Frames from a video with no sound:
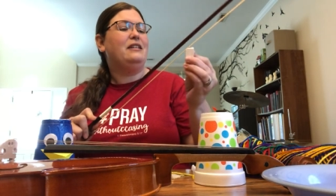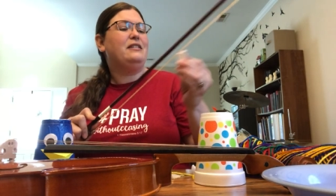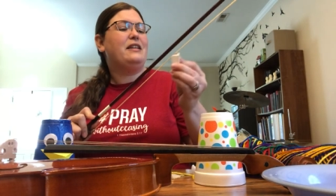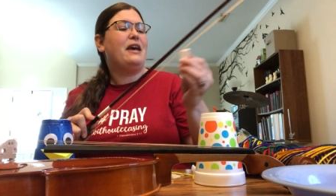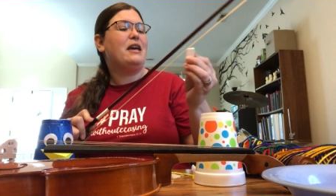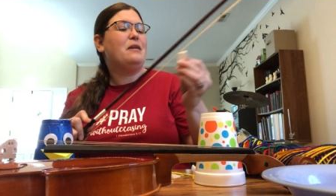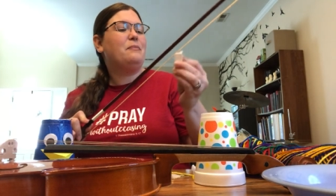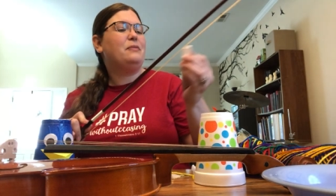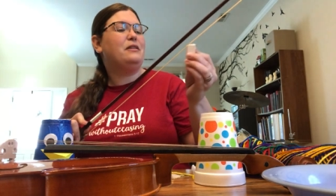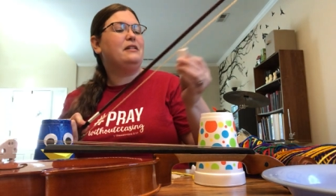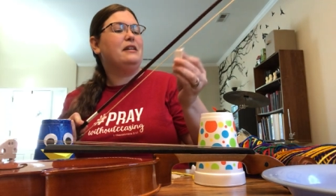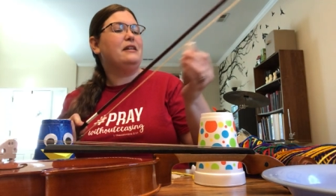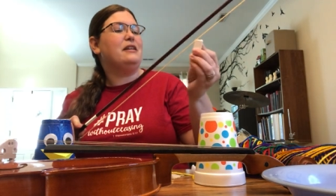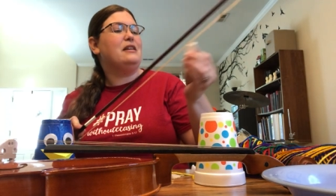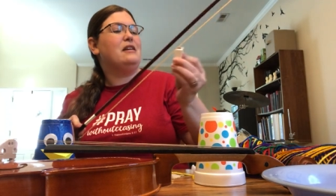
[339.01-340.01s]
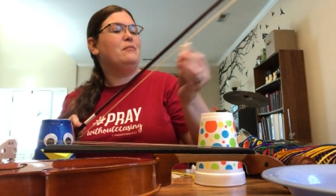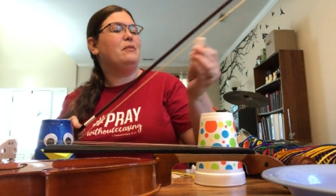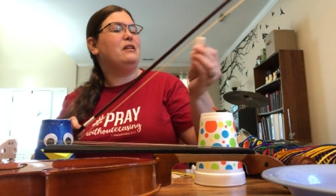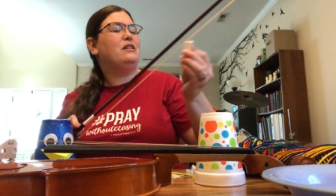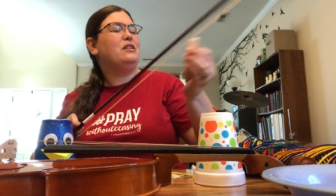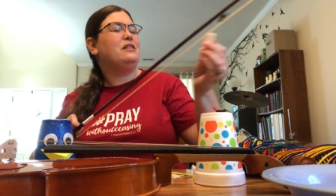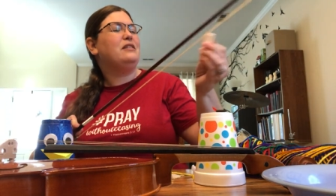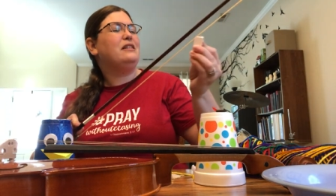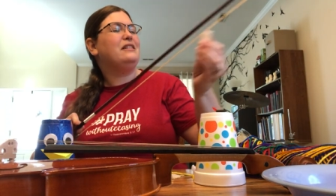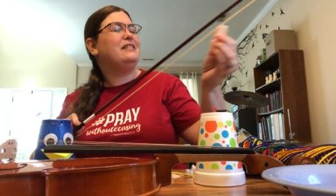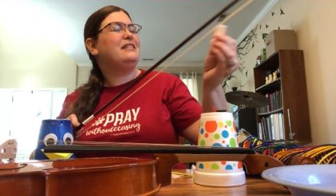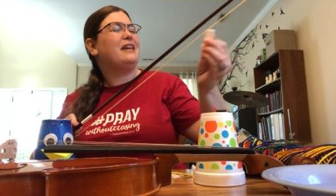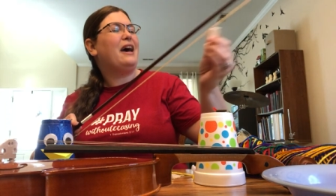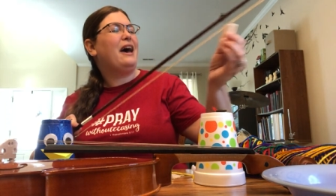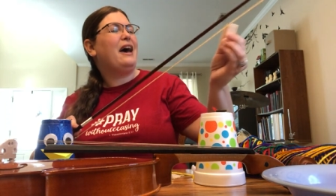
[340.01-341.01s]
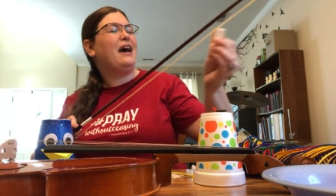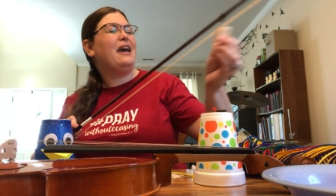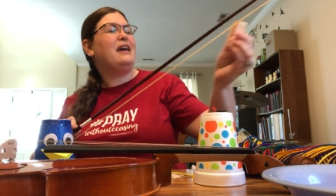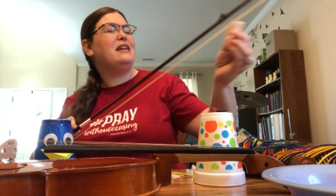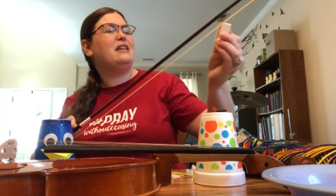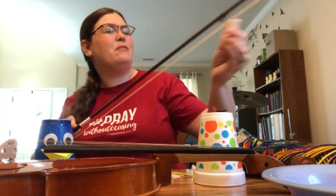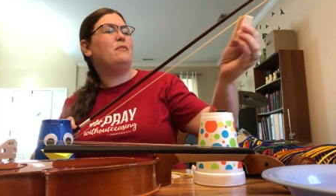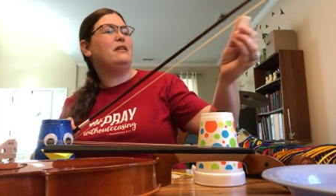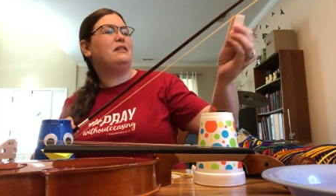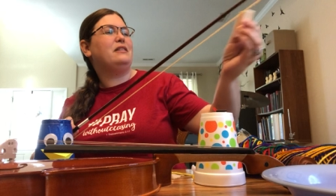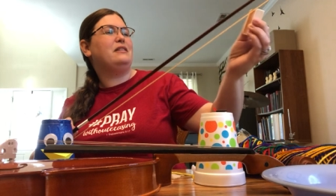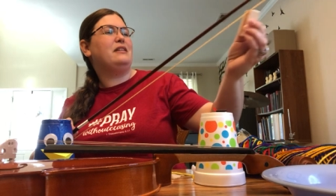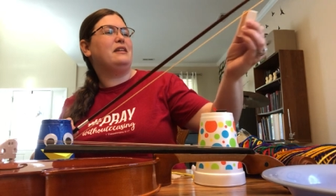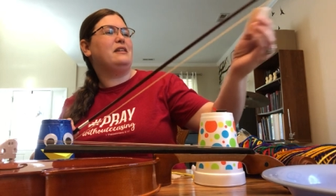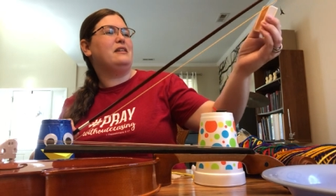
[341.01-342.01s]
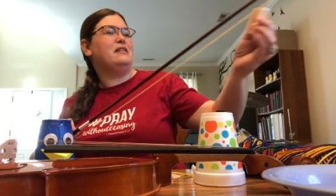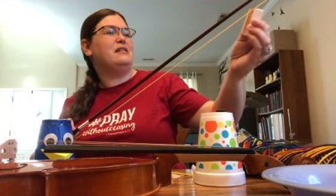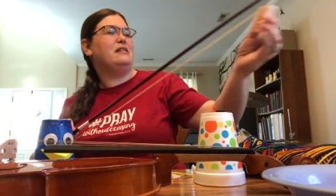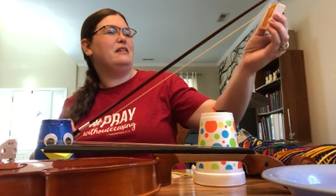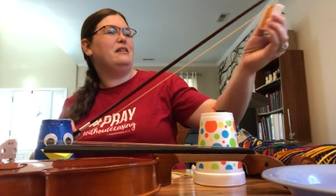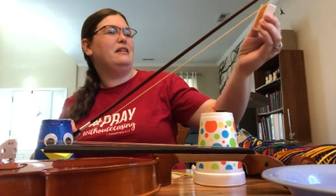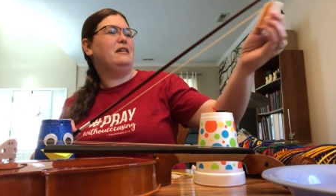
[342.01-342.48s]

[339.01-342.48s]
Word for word: tape sticky, but just a tiny bit sticky.